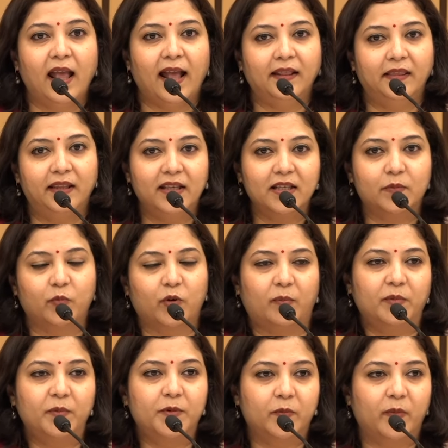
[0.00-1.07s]
And these
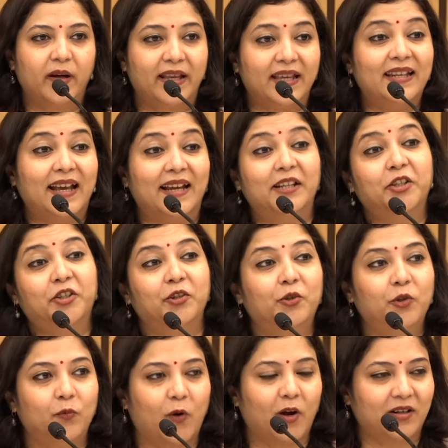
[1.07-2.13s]
problems were in addition
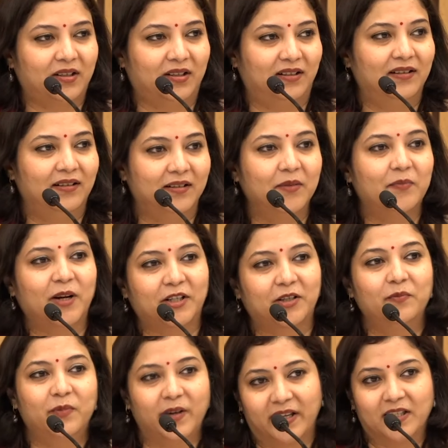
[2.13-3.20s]
to what
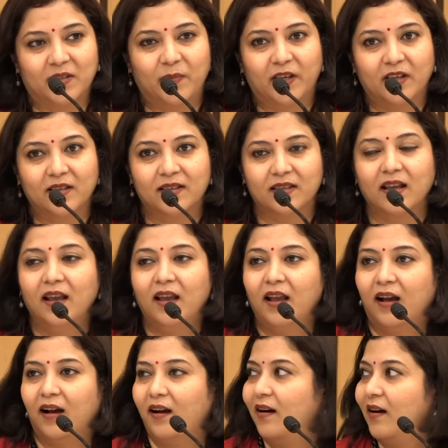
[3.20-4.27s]
depression brings, because
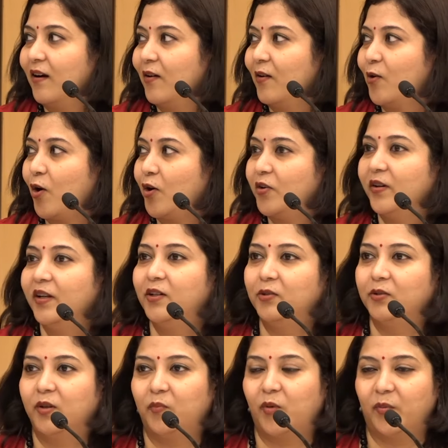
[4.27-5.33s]
contrary
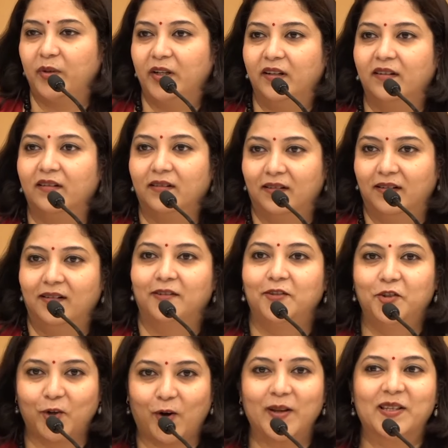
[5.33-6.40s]
to the popular
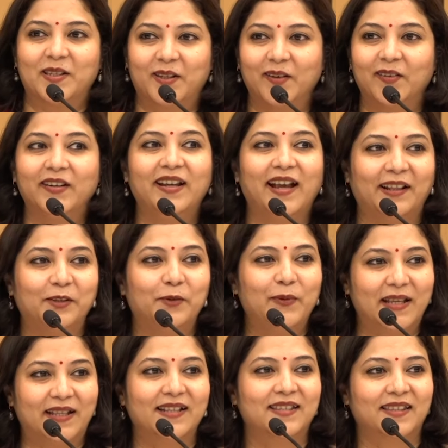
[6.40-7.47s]
choice theory and the
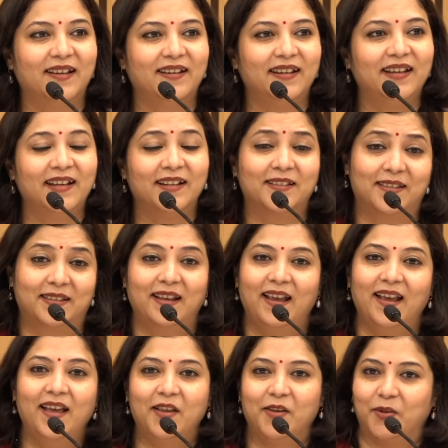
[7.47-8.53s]
weakness theory, it's,
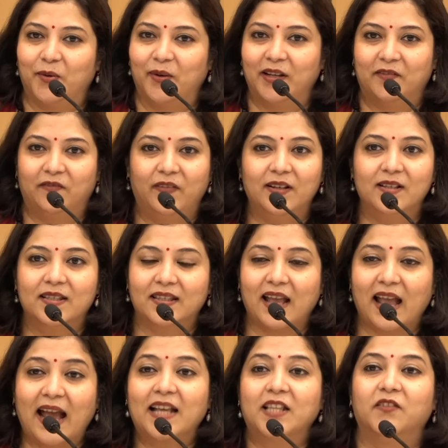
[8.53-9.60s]
you know, it feels
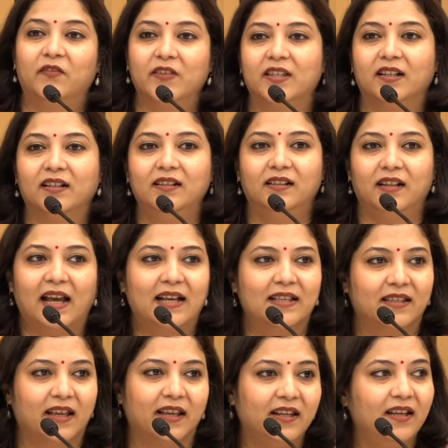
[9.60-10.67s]
as physical
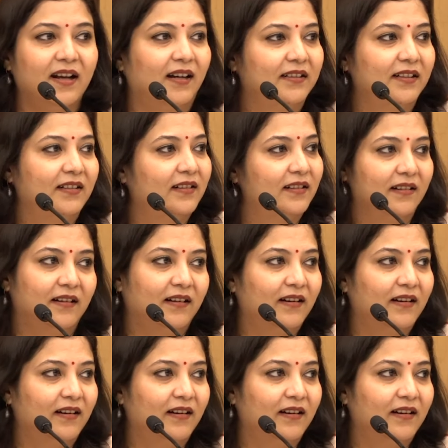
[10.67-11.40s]
as any other